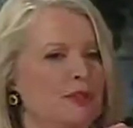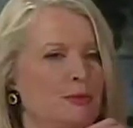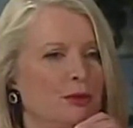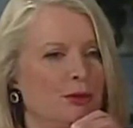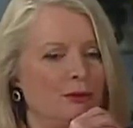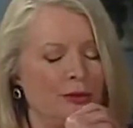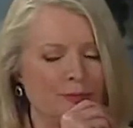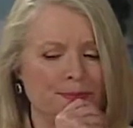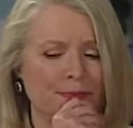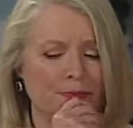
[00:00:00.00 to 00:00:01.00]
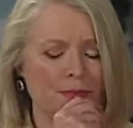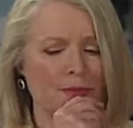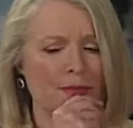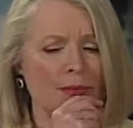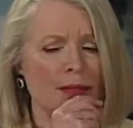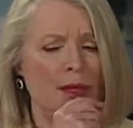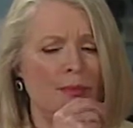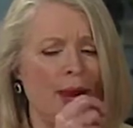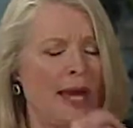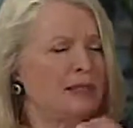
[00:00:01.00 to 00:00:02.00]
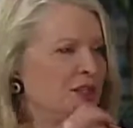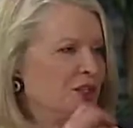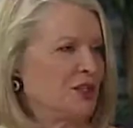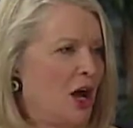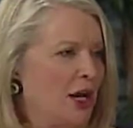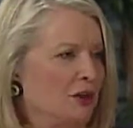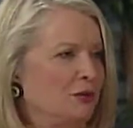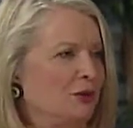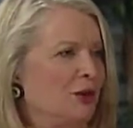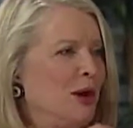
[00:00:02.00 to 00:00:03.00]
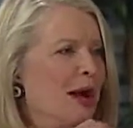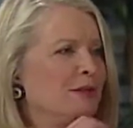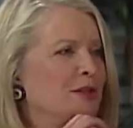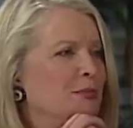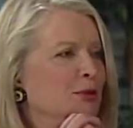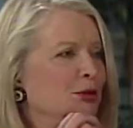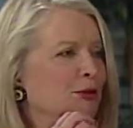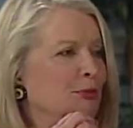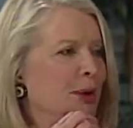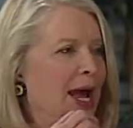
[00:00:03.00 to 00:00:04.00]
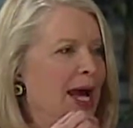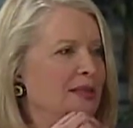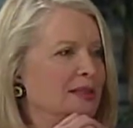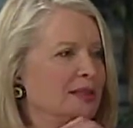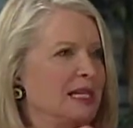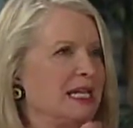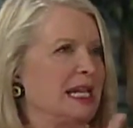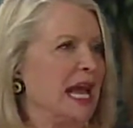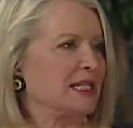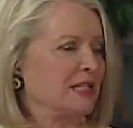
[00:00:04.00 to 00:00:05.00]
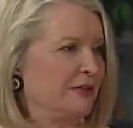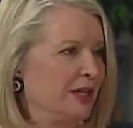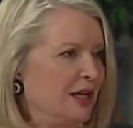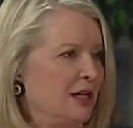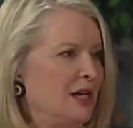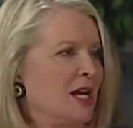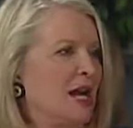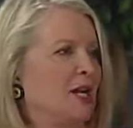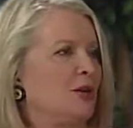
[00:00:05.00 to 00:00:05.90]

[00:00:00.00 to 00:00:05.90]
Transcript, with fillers: to move past denial, you have to move past inactivity, mm-hmm.